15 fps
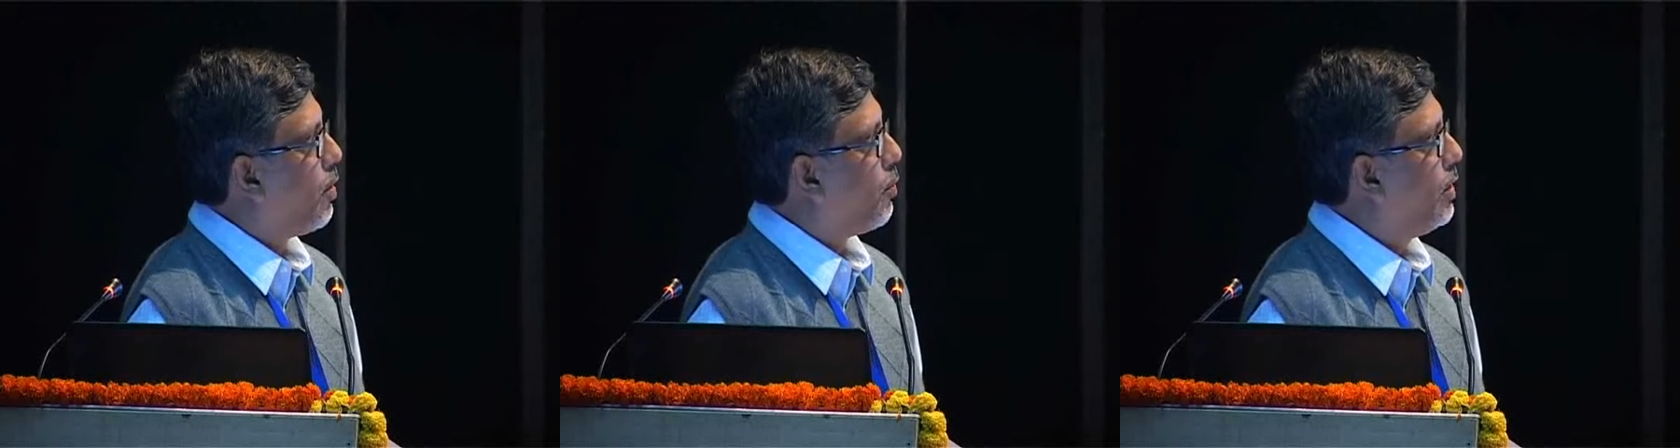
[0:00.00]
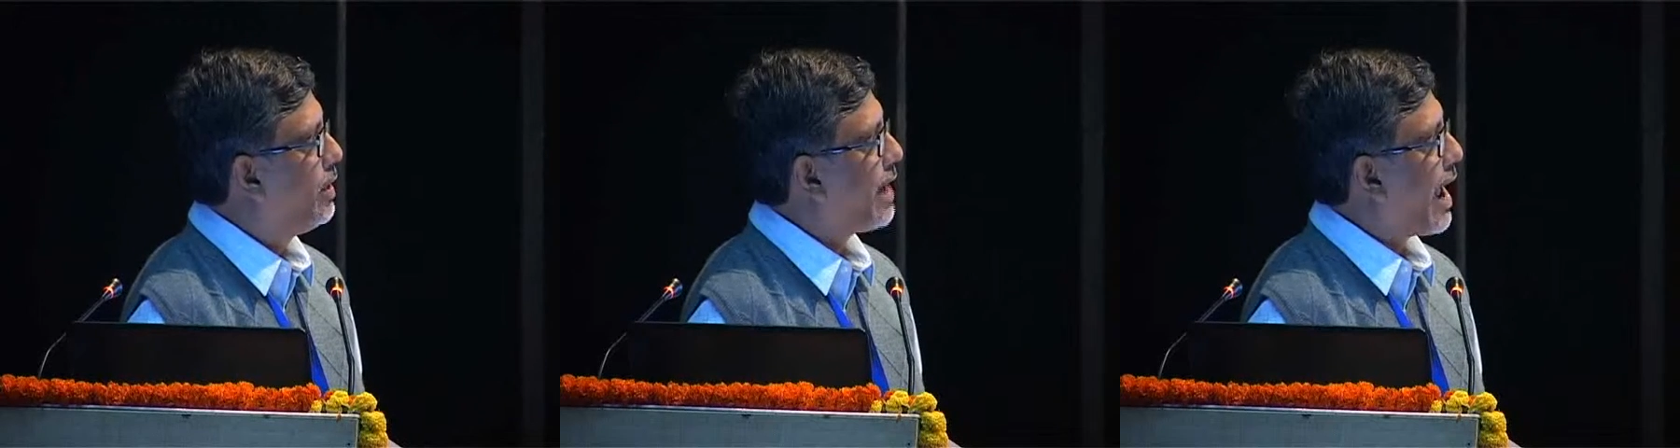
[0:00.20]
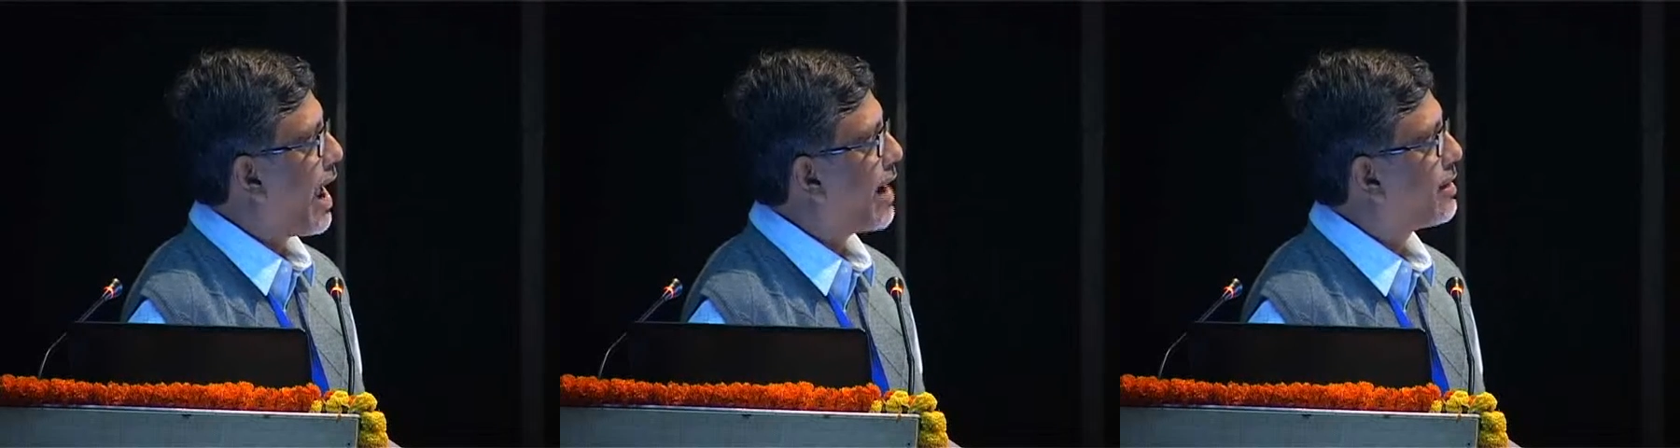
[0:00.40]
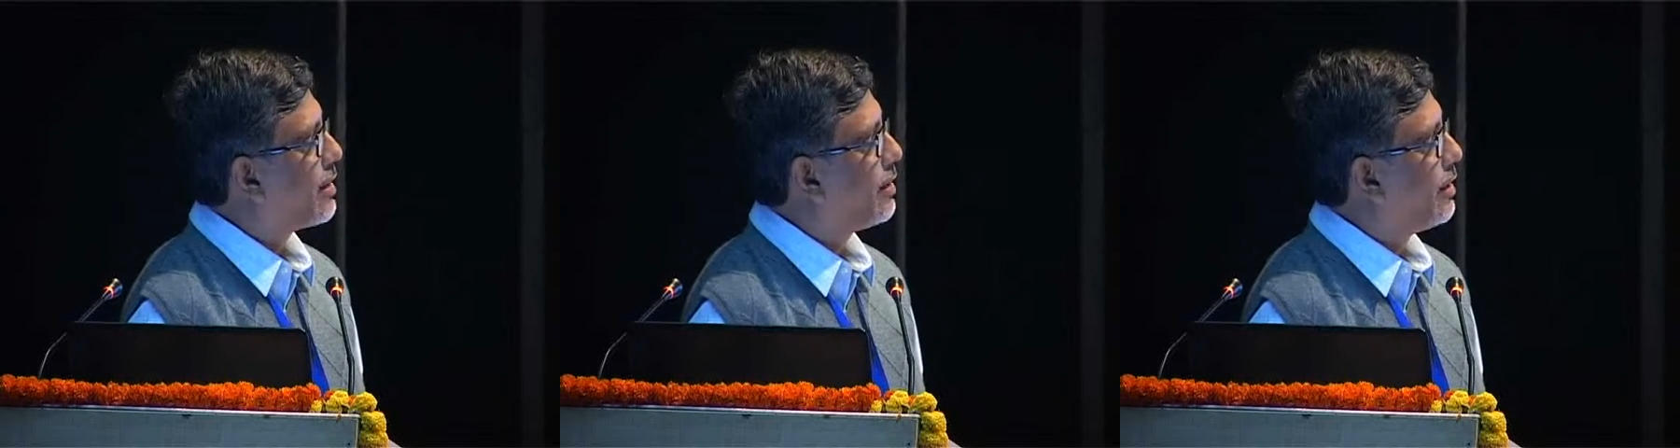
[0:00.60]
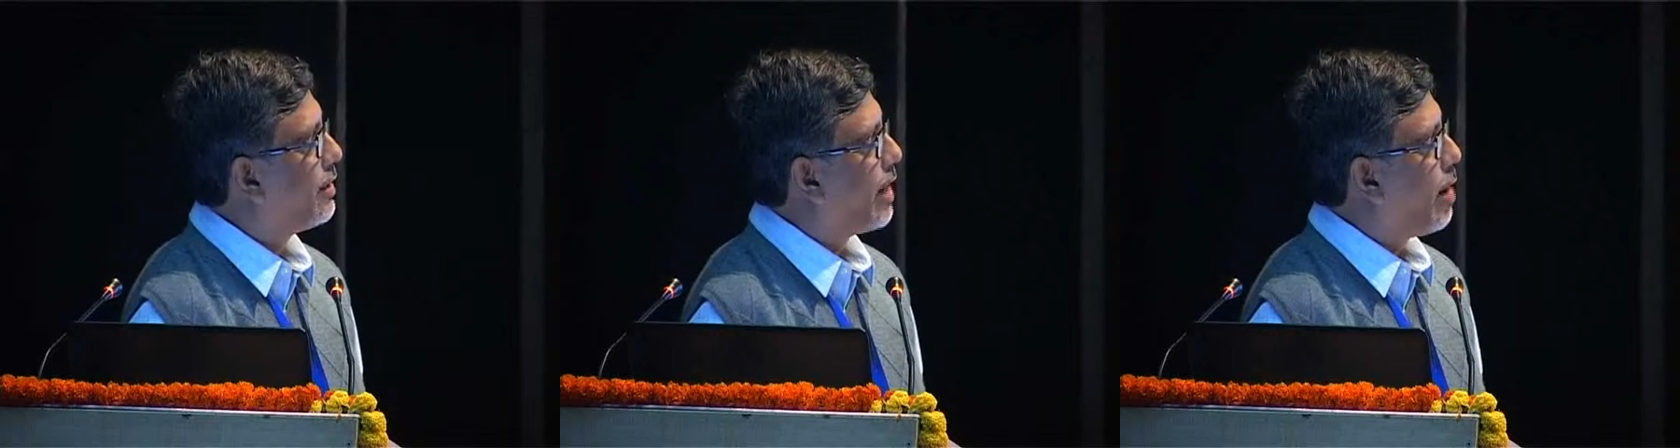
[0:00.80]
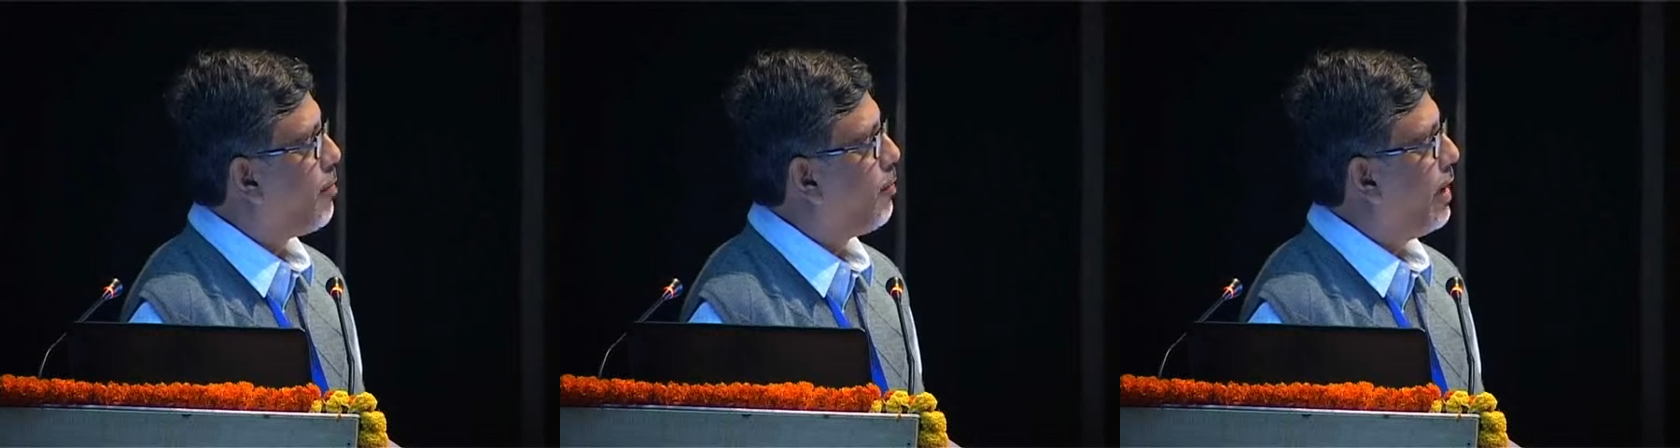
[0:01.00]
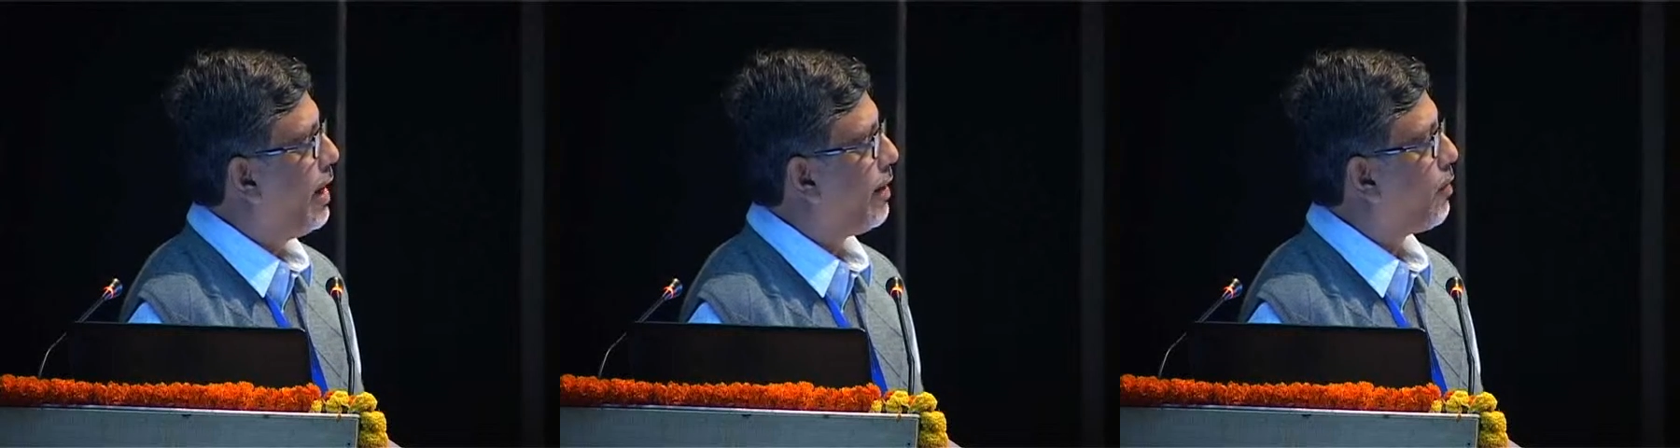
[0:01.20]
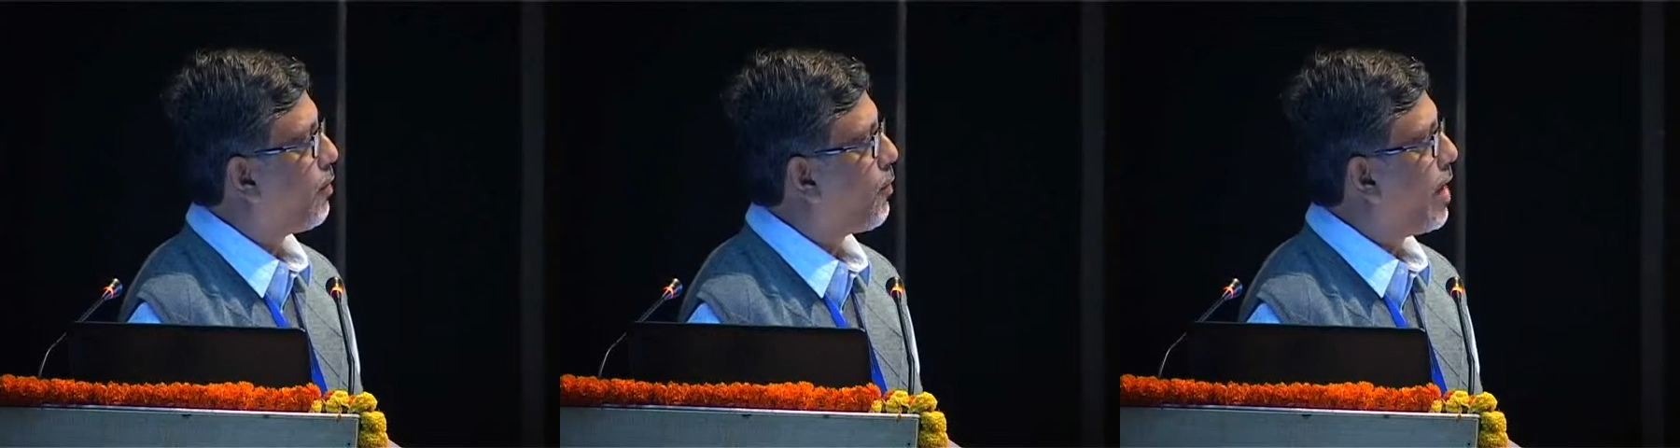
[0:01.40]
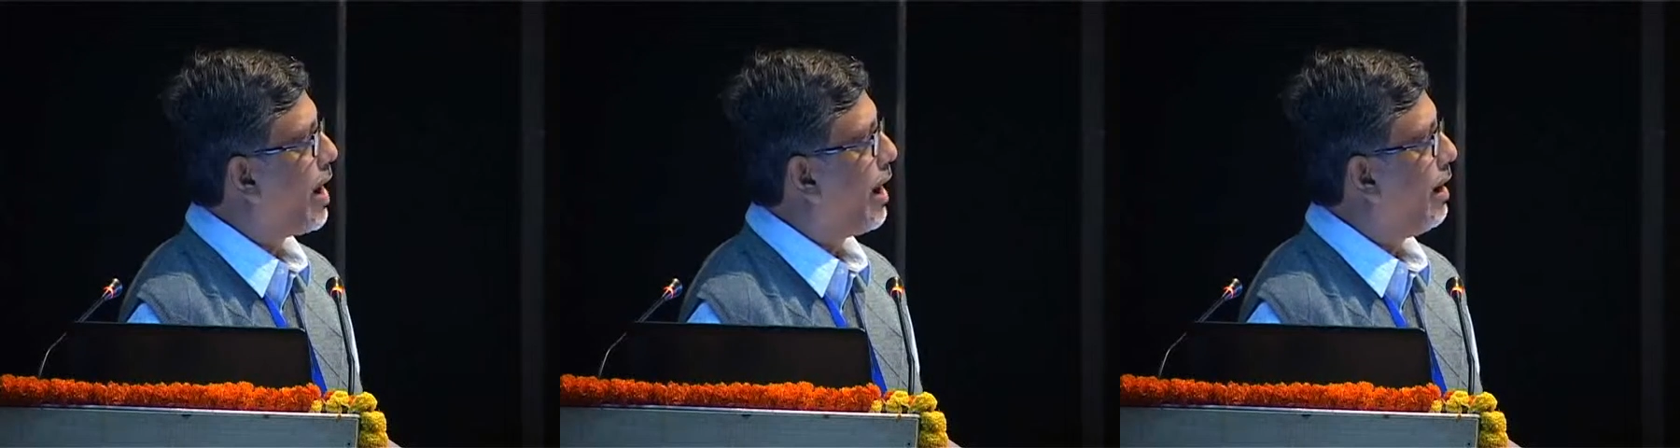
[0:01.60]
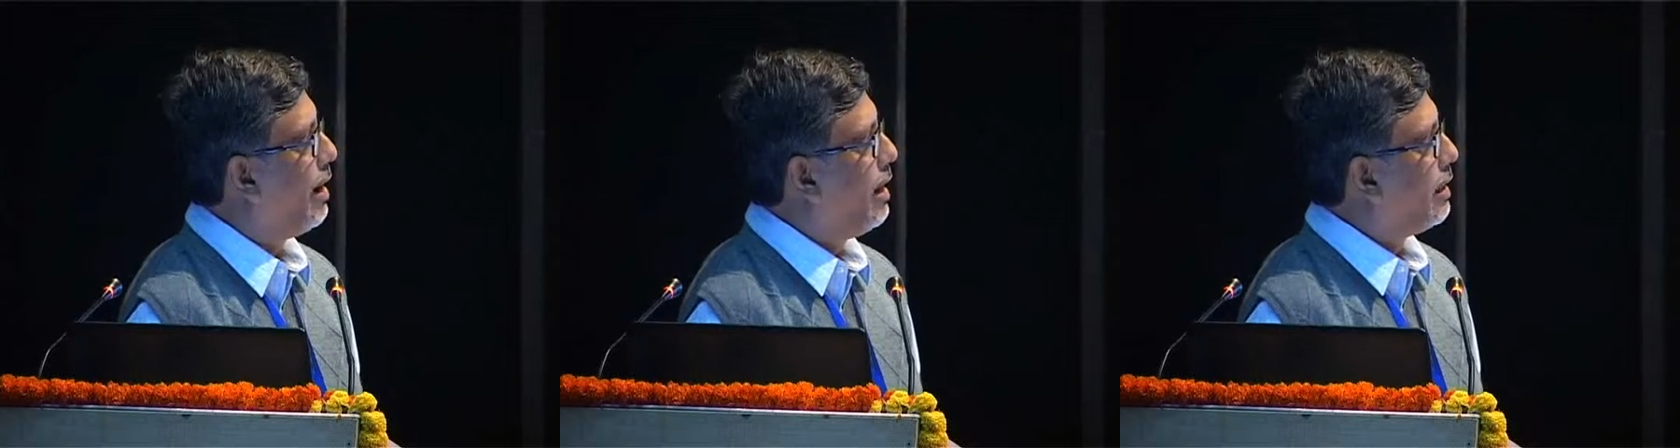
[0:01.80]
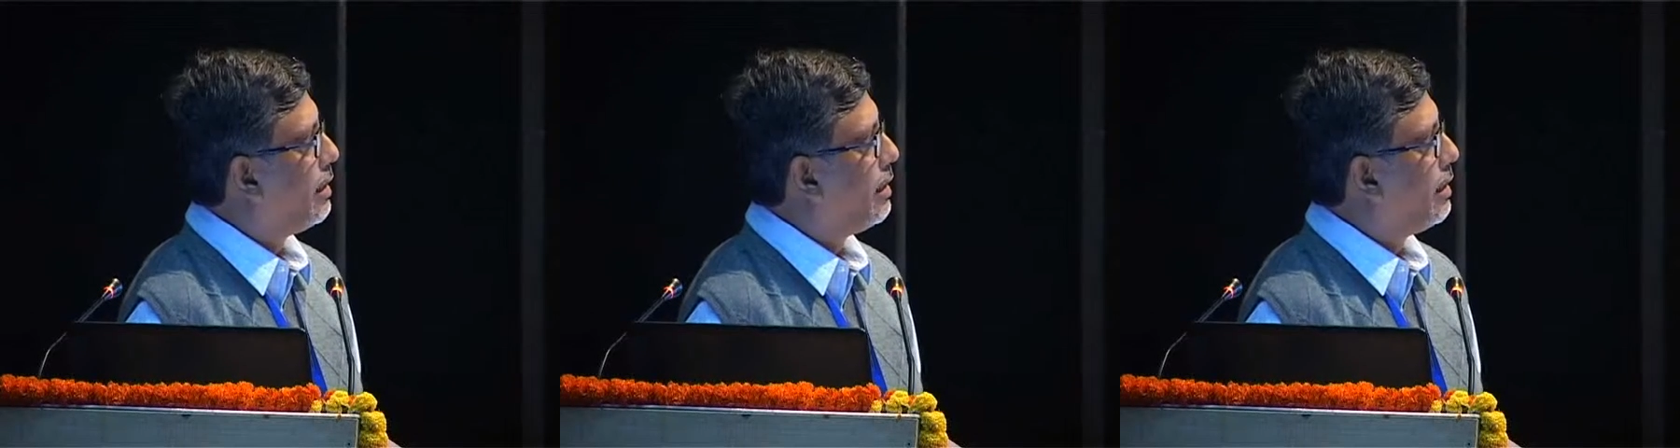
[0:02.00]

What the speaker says: which acts as a template where